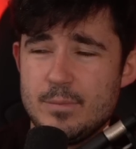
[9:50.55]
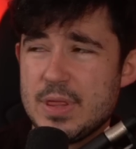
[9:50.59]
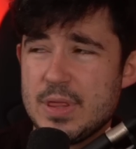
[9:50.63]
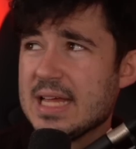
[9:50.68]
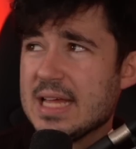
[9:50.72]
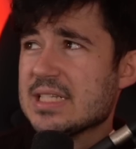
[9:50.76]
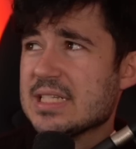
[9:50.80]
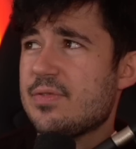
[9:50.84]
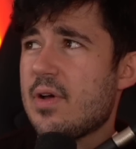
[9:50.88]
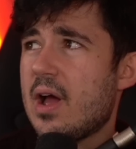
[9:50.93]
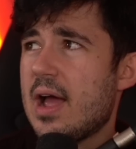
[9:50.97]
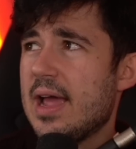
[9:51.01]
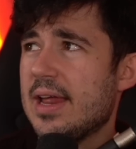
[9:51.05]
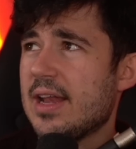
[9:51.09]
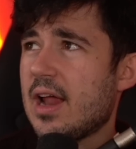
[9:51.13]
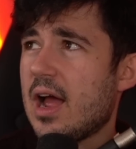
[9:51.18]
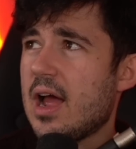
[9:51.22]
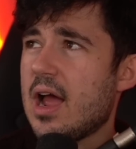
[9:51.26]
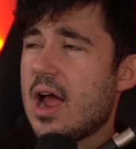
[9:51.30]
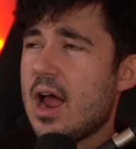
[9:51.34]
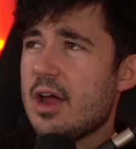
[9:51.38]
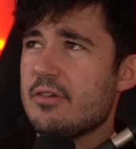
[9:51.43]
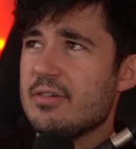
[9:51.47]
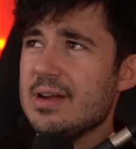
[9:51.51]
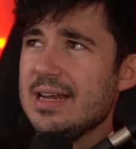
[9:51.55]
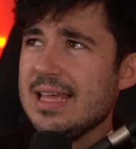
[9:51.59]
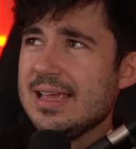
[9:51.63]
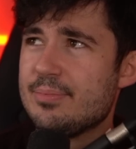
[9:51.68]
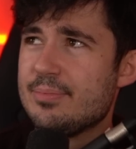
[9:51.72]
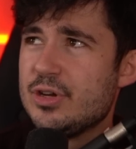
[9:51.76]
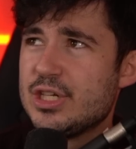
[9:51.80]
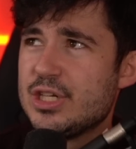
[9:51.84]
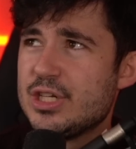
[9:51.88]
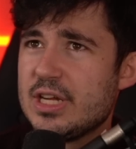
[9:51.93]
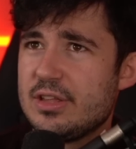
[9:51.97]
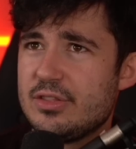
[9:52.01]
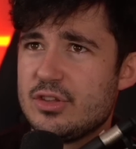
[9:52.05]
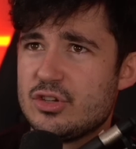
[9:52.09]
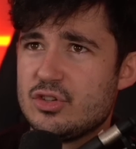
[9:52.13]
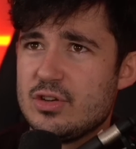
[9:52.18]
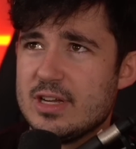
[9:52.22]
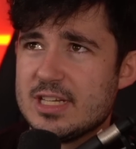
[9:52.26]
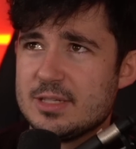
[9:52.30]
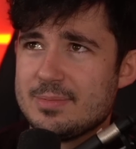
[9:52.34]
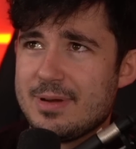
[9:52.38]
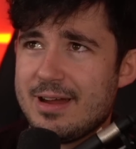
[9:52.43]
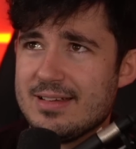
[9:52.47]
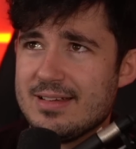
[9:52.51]
But that's fine. I really appreciate the
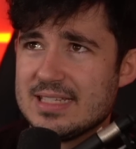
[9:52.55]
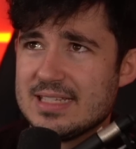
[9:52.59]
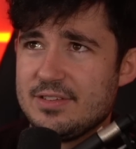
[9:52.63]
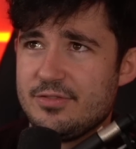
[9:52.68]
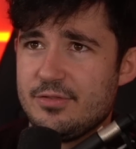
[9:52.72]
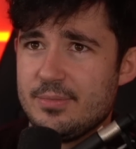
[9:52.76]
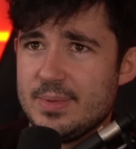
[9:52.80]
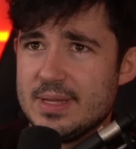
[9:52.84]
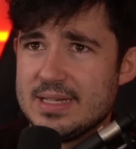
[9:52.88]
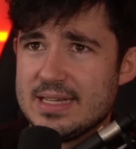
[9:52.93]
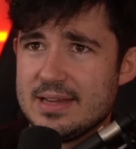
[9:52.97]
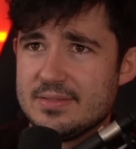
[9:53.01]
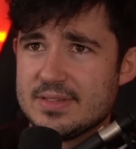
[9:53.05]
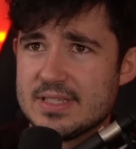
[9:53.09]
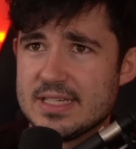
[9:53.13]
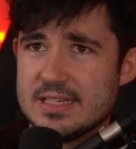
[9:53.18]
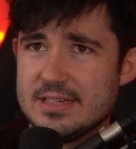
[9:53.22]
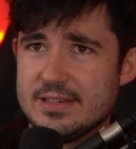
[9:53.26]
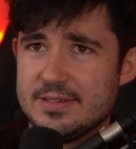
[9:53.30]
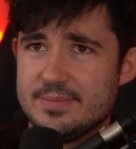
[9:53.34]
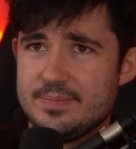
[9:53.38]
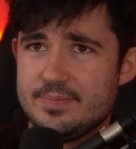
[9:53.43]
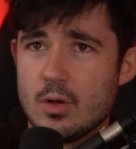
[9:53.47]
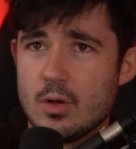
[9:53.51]
transparency from the devs here.